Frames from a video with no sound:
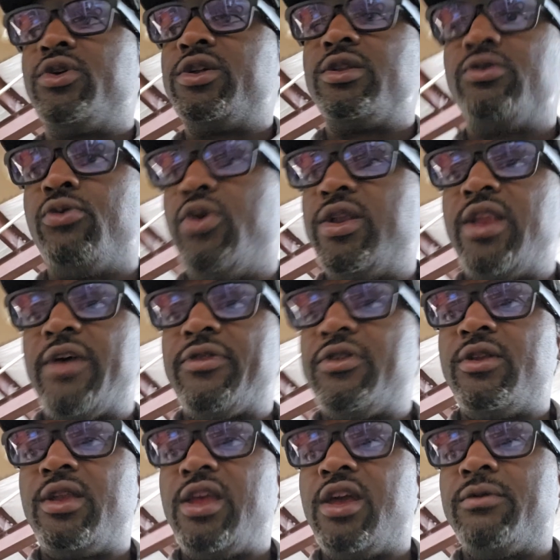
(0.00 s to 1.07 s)
wasn't
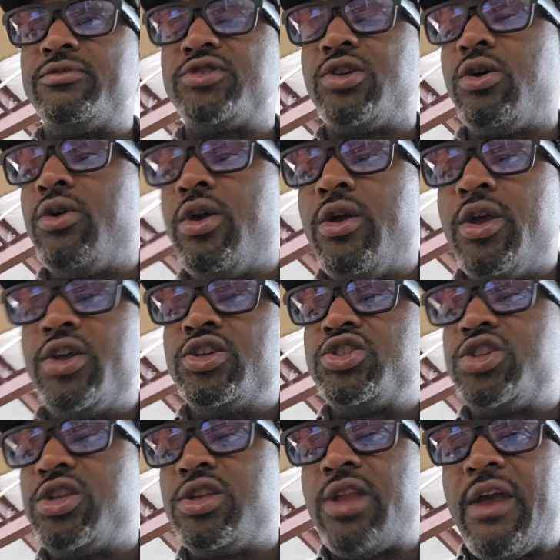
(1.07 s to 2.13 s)
nothing him." So
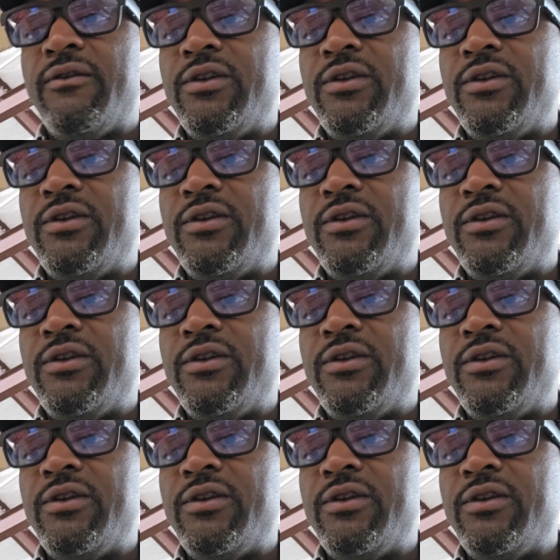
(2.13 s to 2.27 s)
she didn't